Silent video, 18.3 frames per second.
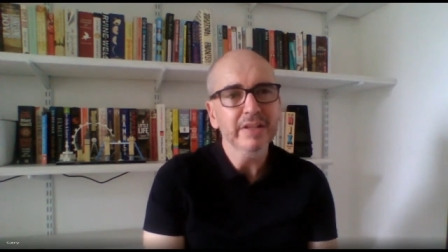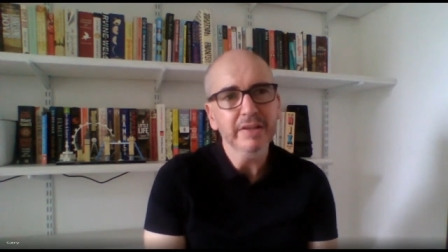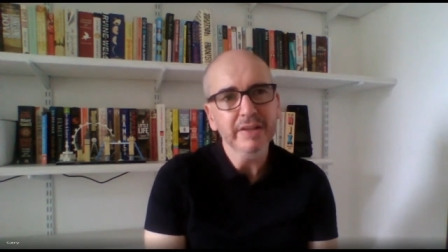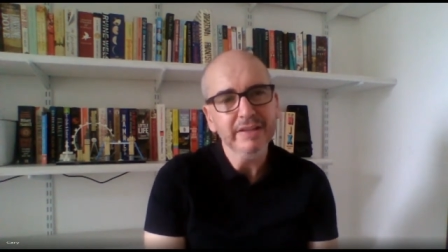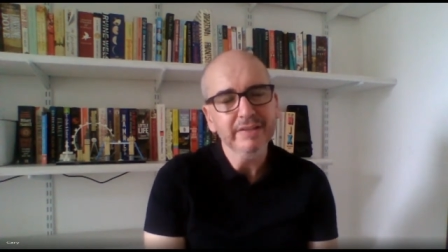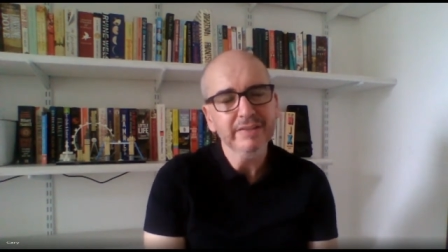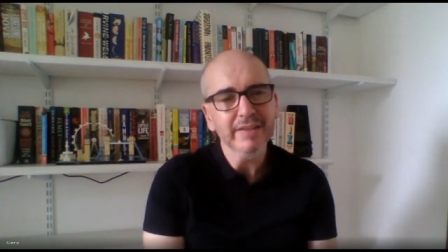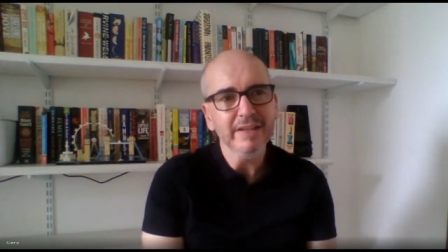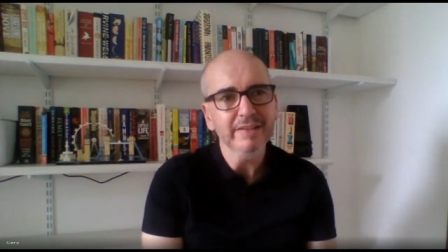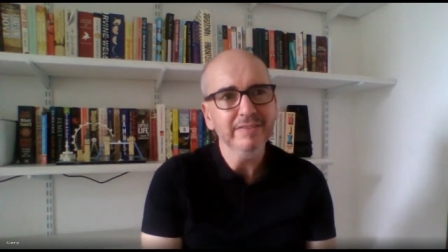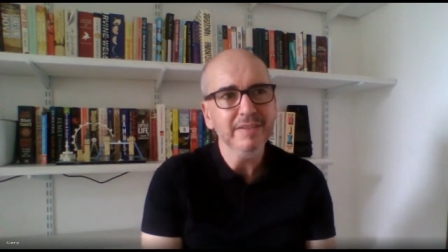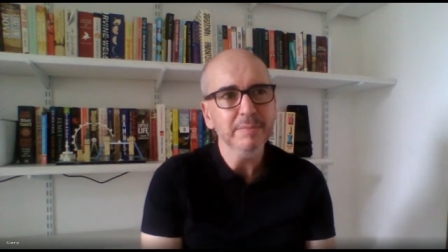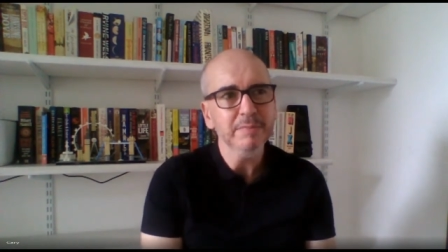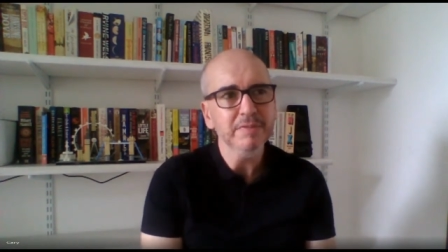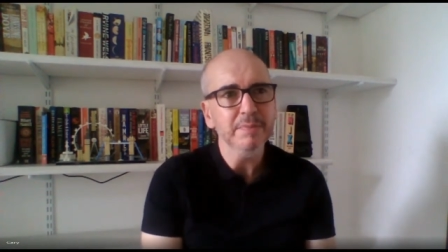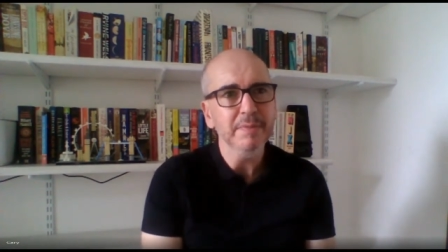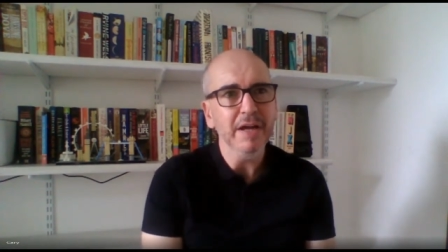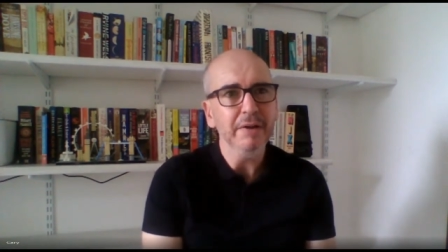They, they
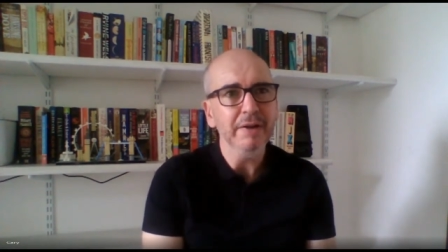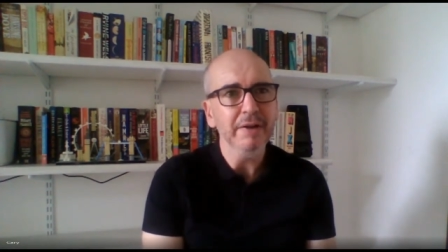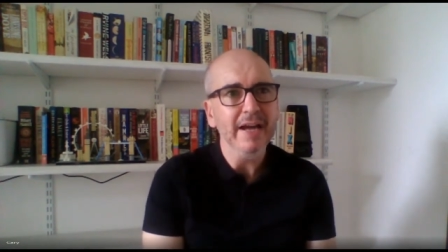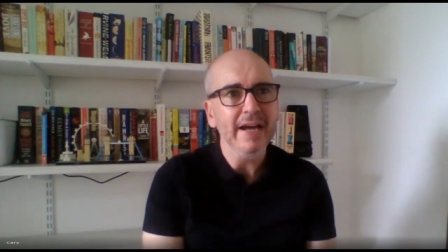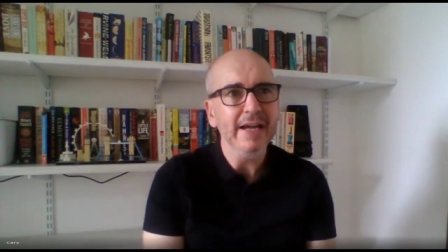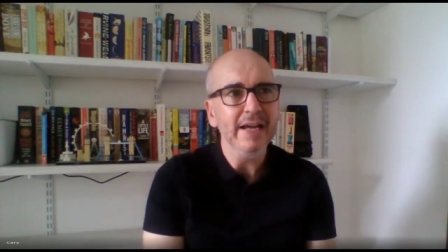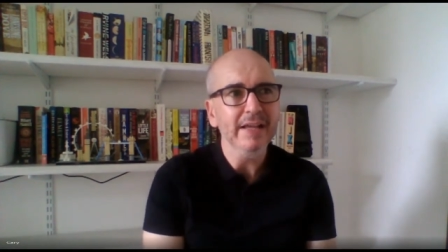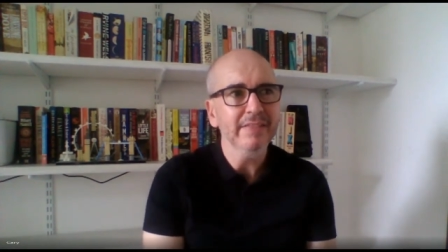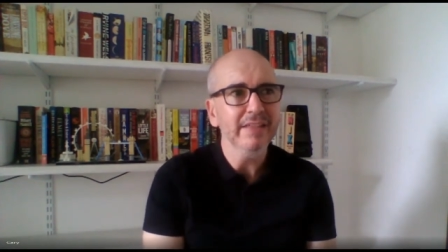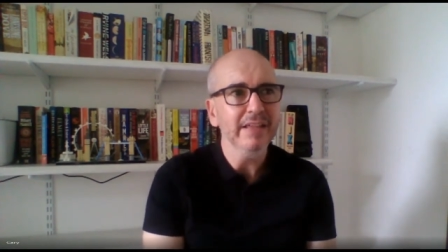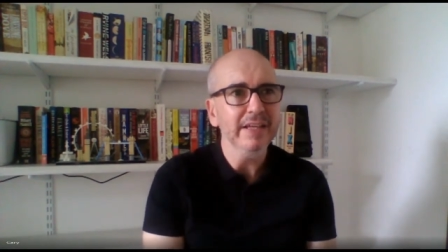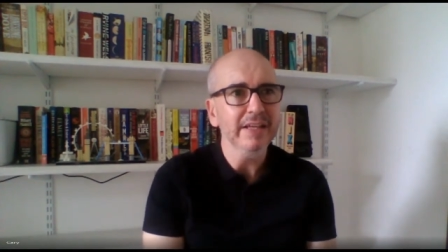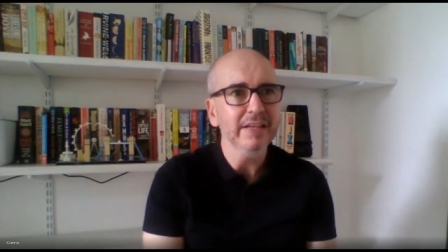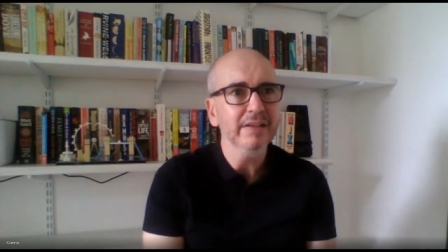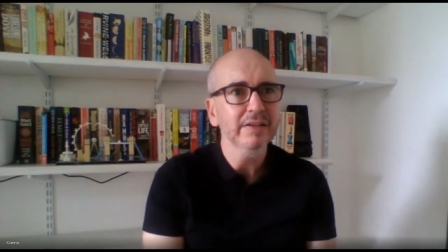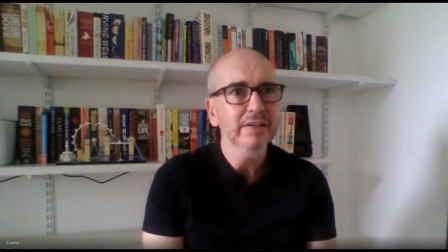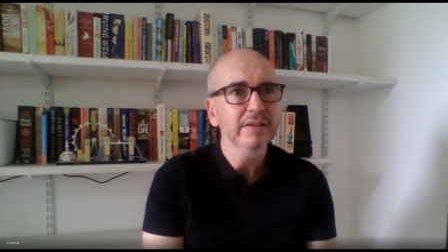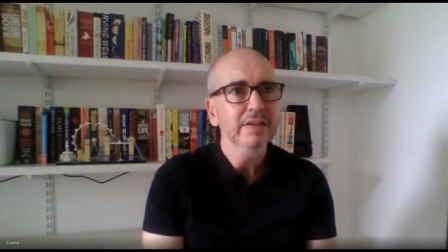seem to be okay, I
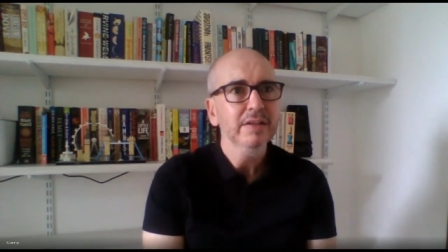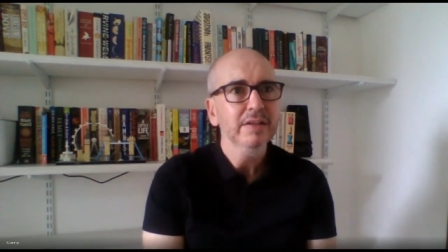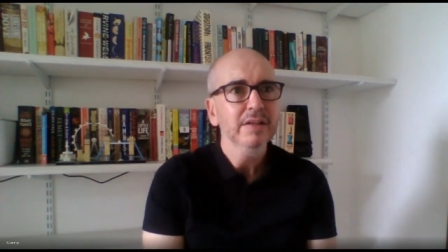think.